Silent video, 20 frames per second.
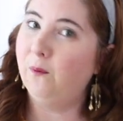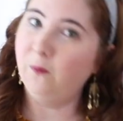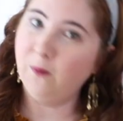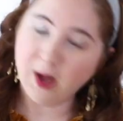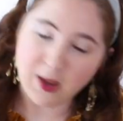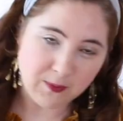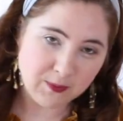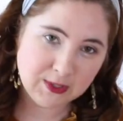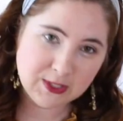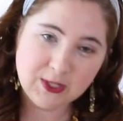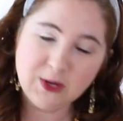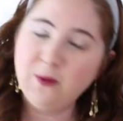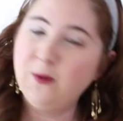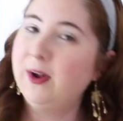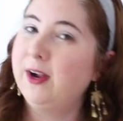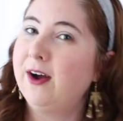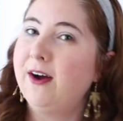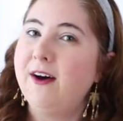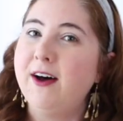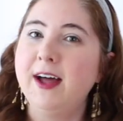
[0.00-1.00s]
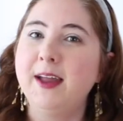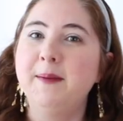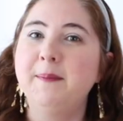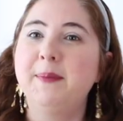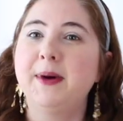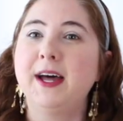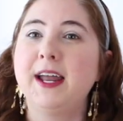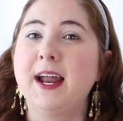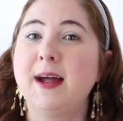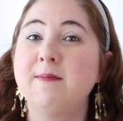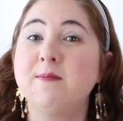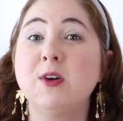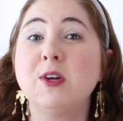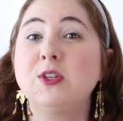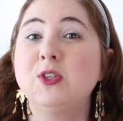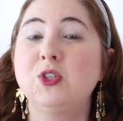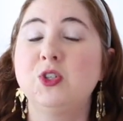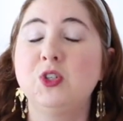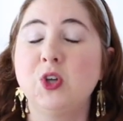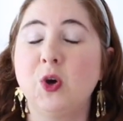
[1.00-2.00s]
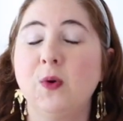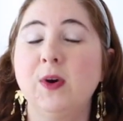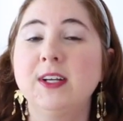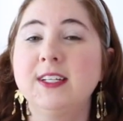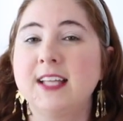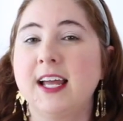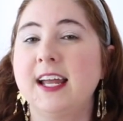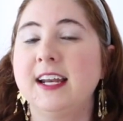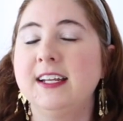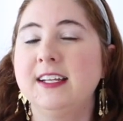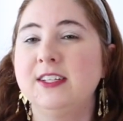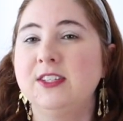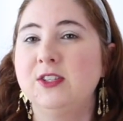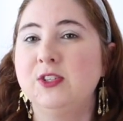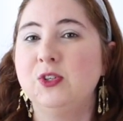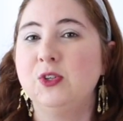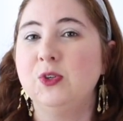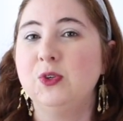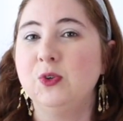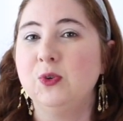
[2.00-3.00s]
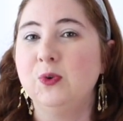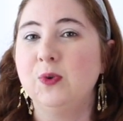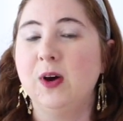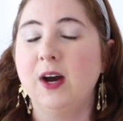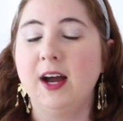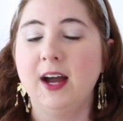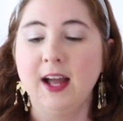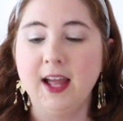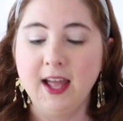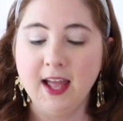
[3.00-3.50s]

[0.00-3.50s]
what was going on, but I'm so excited to